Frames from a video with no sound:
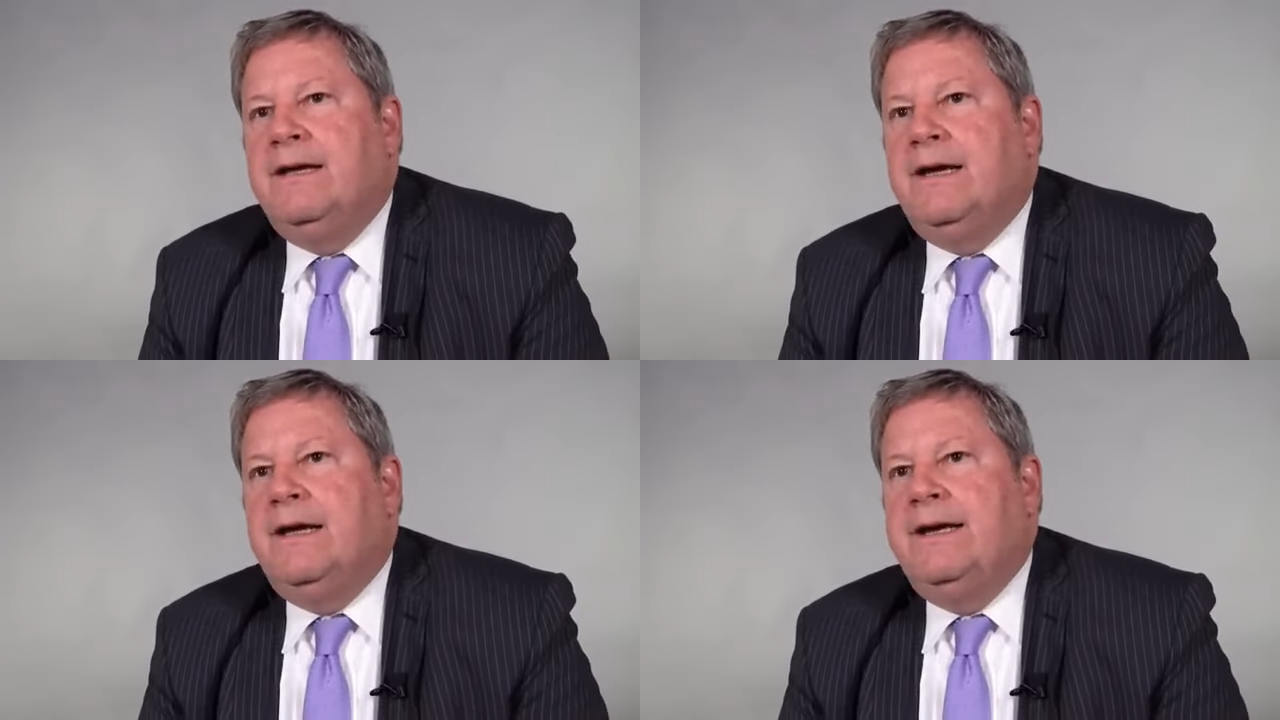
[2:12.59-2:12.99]

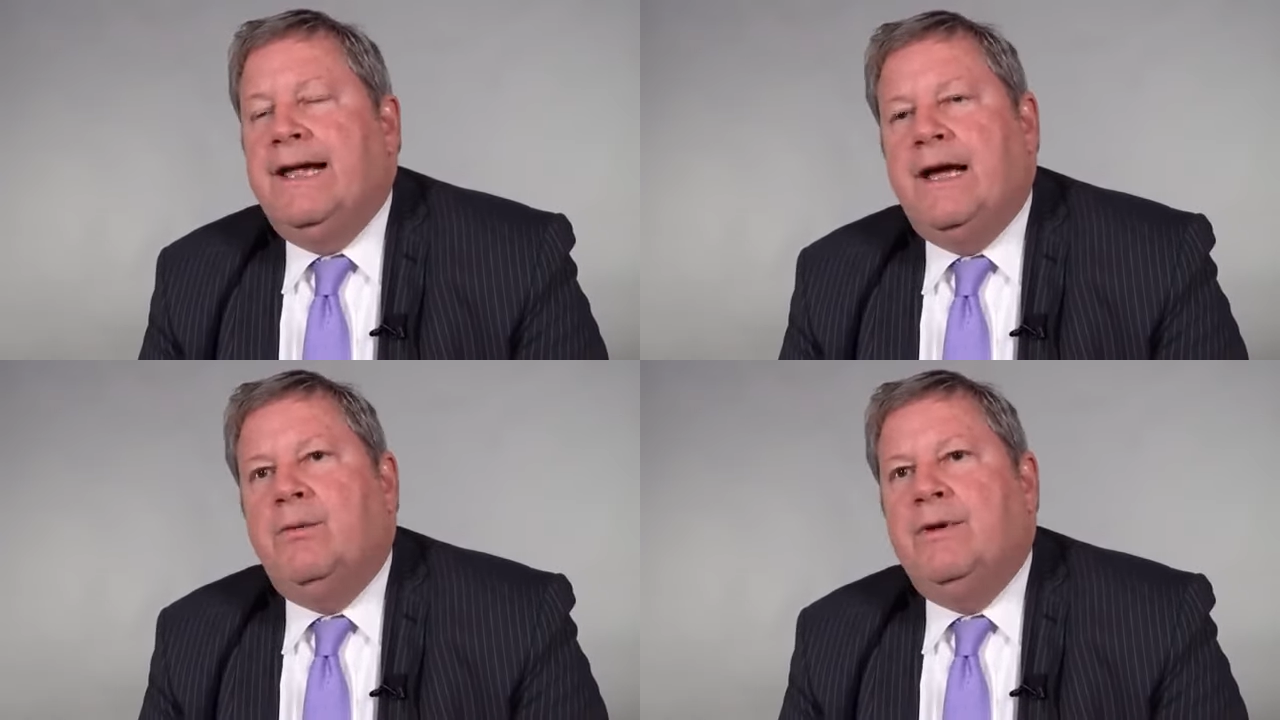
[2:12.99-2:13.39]
uh,
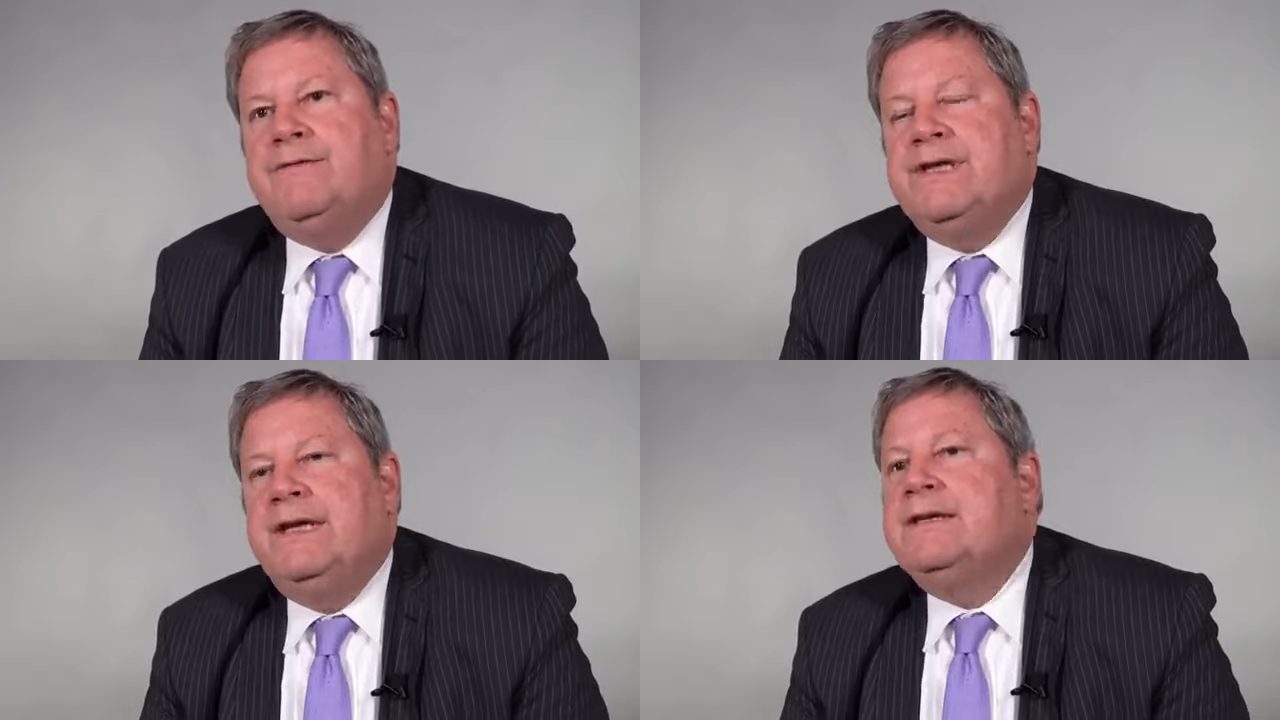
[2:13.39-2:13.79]
now
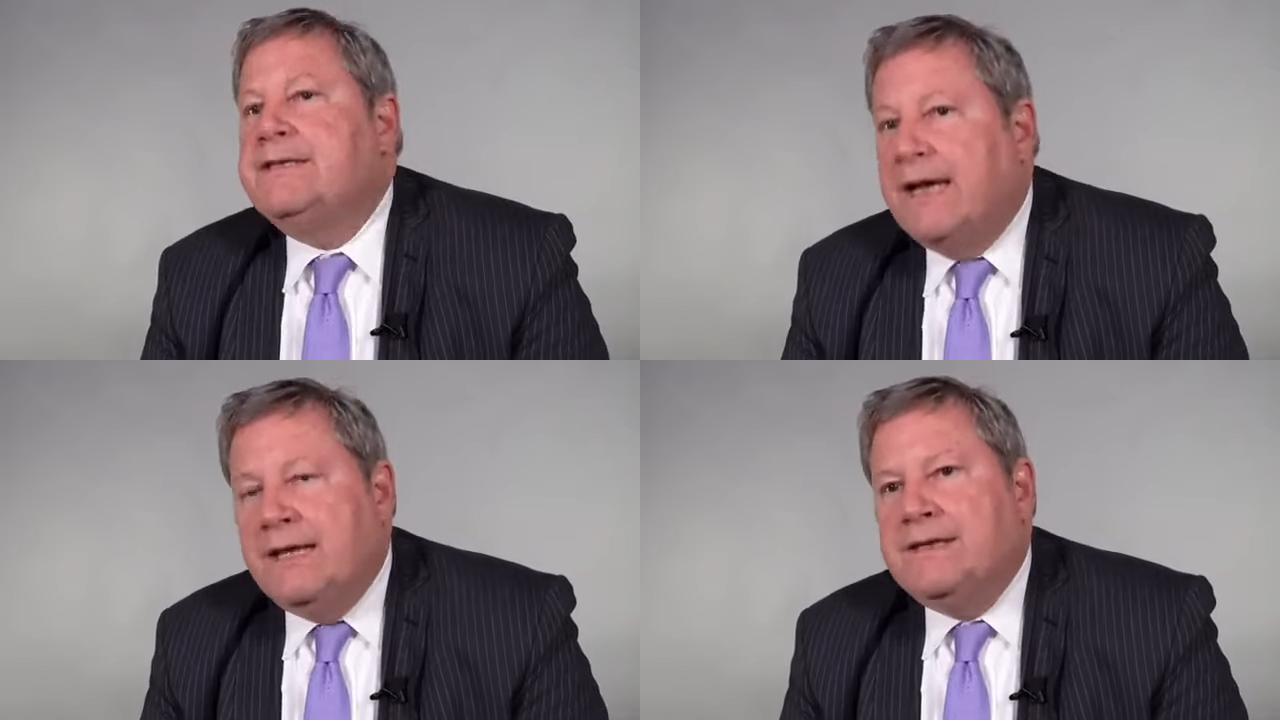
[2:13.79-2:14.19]
we've seen a
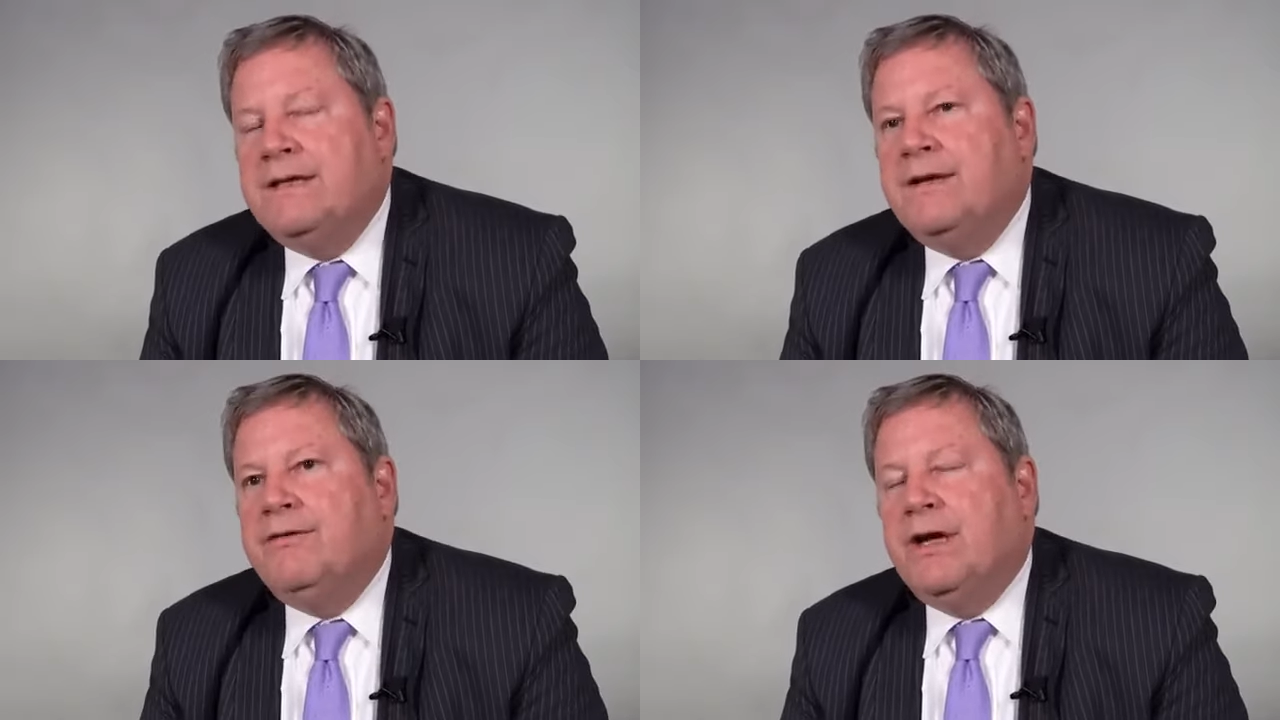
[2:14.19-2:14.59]

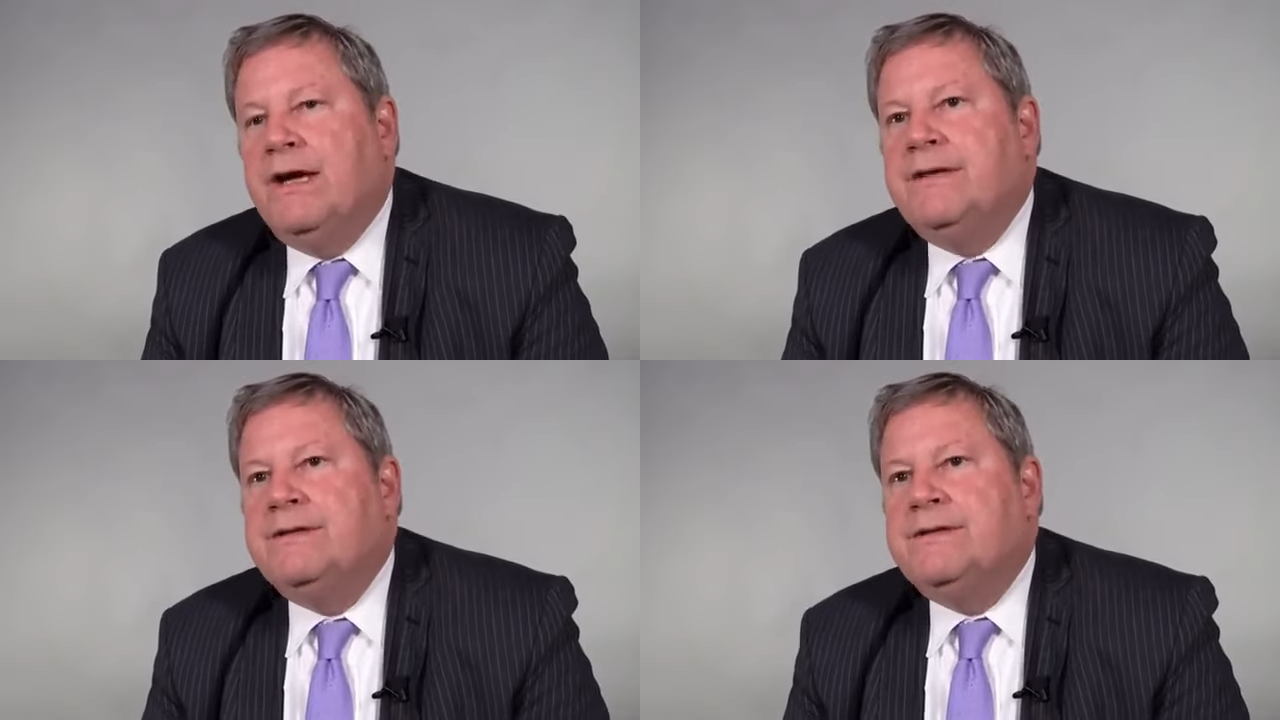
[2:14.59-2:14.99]
silencing of the
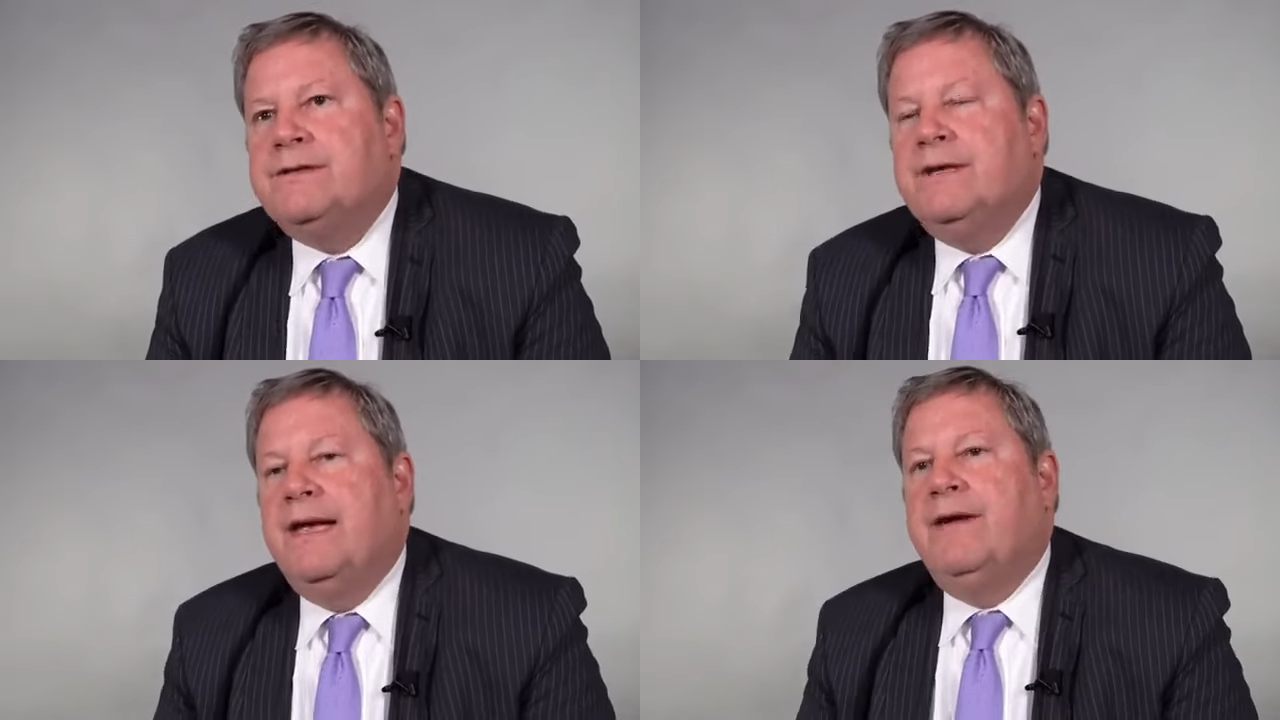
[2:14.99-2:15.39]
guns,